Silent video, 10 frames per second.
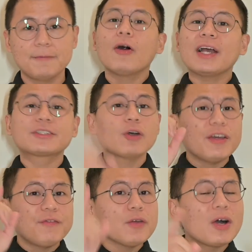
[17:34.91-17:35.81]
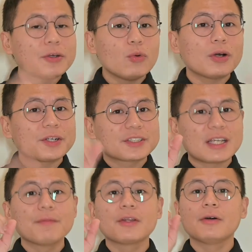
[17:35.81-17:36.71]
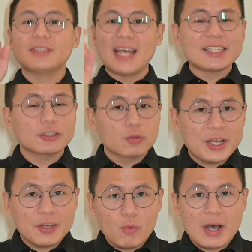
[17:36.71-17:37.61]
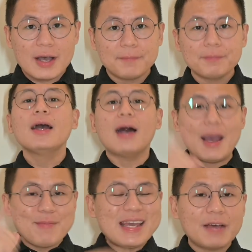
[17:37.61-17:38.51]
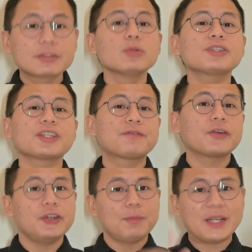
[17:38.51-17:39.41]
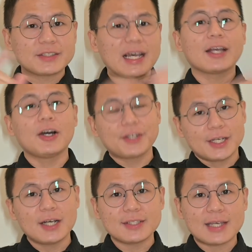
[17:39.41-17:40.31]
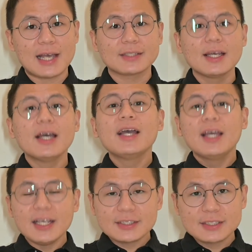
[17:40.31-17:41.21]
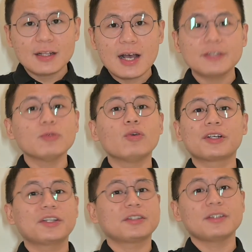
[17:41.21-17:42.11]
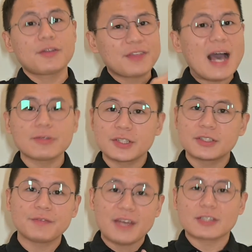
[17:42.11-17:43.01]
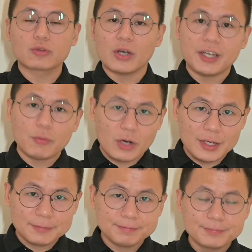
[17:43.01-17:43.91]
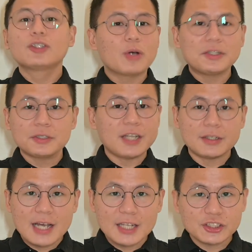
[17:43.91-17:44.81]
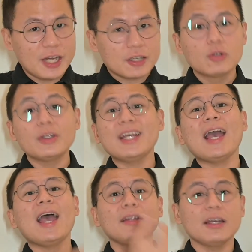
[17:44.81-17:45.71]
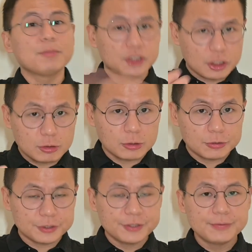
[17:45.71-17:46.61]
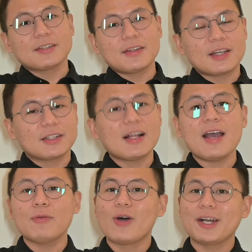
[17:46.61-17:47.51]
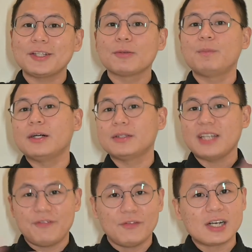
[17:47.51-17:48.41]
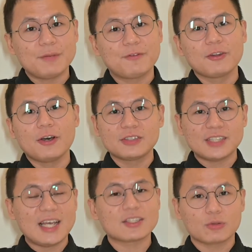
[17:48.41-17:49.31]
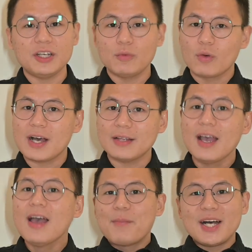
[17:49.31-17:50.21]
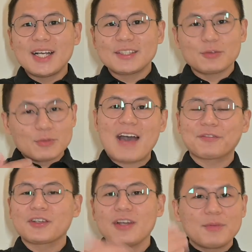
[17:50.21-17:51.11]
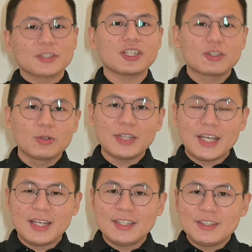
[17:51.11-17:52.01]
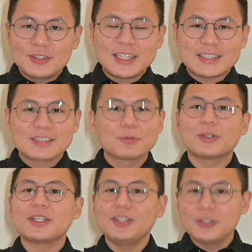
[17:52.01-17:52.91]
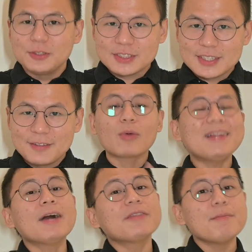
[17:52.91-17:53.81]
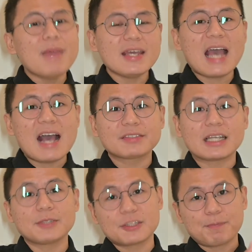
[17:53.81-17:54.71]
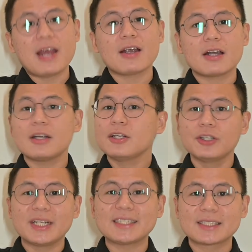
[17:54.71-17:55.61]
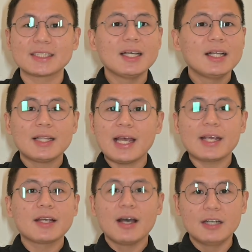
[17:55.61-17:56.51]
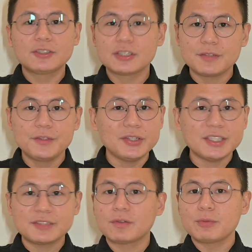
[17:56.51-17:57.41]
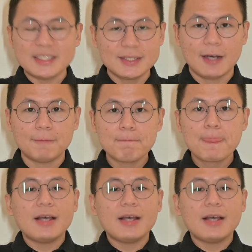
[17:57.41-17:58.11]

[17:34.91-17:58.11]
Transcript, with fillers: Okay, so if you want to order some of those S21, I may have a solution for you because I got a contact. His client ordered thousands of S21, 200 terahash, air cooling, and immersion cooled. The client wanted to build a farm for those S21, but after immersion cooling units were used, right now they may have some spare units, like hundreds of units for resale.